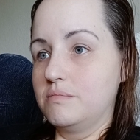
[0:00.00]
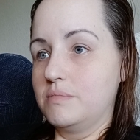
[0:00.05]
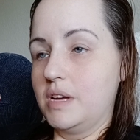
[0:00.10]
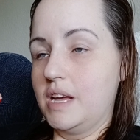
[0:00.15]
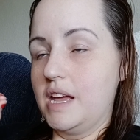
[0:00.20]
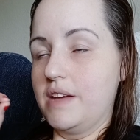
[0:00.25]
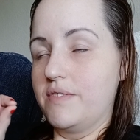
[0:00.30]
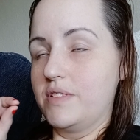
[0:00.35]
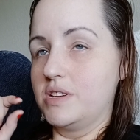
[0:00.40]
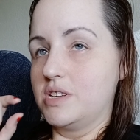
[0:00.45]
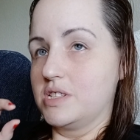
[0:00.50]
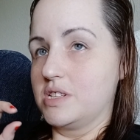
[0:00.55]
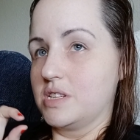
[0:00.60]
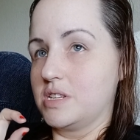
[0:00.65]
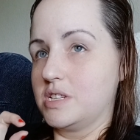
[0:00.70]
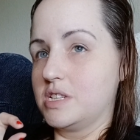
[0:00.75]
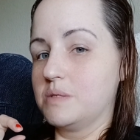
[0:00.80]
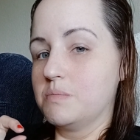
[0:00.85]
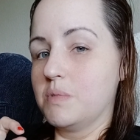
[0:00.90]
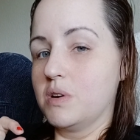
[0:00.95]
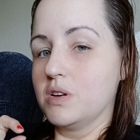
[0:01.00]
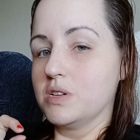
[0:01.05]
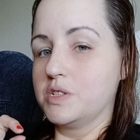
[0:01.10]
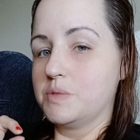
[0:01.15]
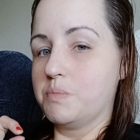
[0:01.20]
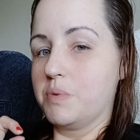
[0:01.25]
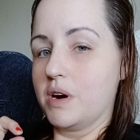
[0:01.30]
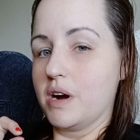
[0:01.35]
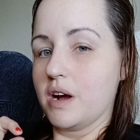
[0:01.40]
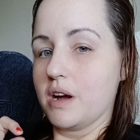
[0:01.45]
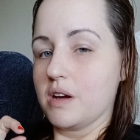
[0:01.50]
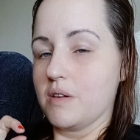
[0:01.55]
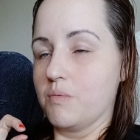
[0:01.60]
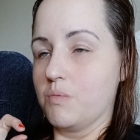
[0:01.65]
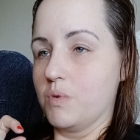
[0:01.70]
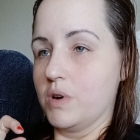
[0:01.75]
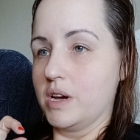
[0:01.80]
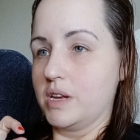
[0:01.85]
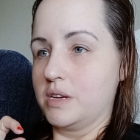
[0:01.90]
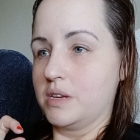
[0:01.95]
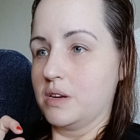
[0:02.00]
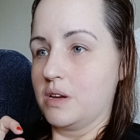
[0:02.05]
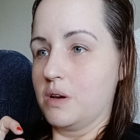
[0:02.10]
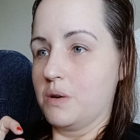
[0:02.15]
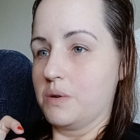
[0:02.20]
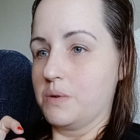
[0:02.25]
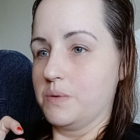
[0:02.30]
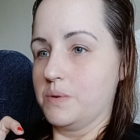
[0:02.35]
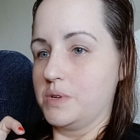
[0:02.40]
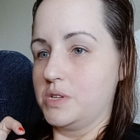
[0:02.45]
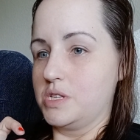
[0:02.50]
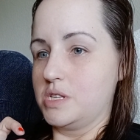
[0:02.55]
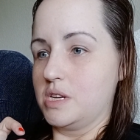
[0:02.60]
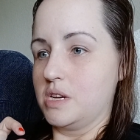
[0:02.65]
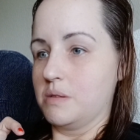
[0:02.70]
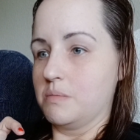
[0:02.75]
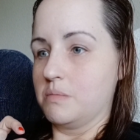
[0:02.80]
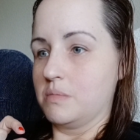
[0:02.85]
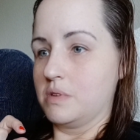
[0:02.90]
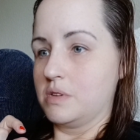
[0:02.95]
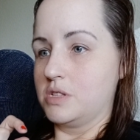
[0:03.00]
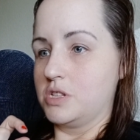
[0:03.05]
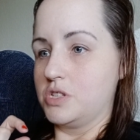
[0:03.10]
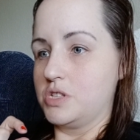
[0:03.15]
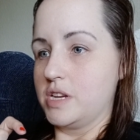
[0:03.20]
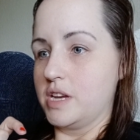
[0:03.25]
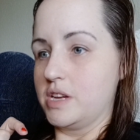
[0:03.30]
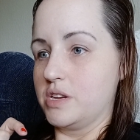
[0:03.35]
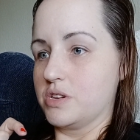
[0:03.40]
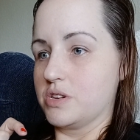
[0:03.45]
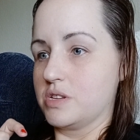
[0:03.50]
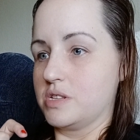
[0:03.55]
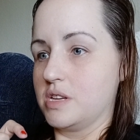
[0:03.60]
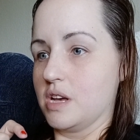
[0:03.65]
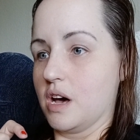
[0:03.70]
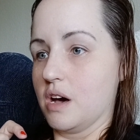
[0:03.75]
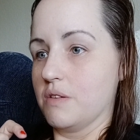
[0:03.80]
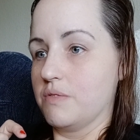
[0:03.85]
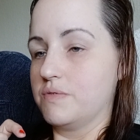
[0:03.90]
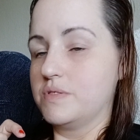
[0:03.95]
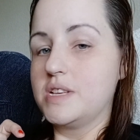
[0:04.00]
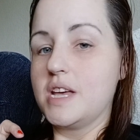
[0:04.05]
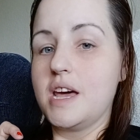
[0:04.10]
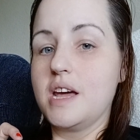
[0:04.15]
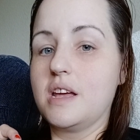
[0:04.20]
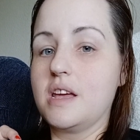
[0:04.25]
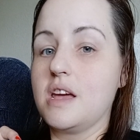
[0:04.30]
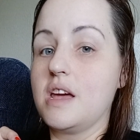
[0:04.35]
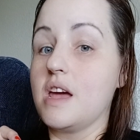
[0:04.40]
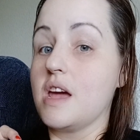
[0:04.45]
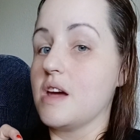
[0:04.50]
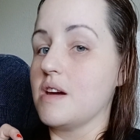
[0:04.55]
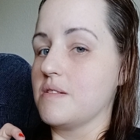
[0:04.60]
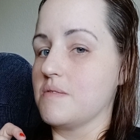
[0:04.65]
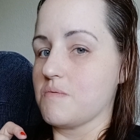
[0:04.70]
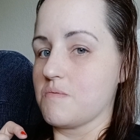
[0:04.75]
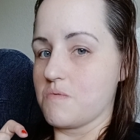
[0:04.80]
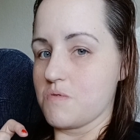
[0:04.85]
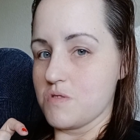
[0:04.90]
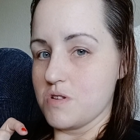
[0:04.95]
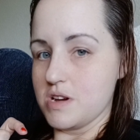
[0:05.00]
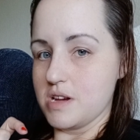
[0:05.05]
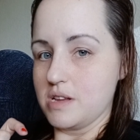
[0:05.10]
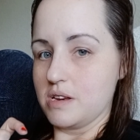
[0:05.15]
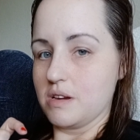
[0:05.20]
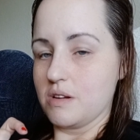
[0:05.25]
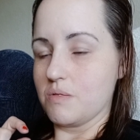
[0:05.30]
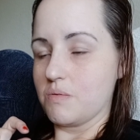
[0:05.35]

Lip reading: even just a small spark of wanting to go to a gym to change yourself, take it and run.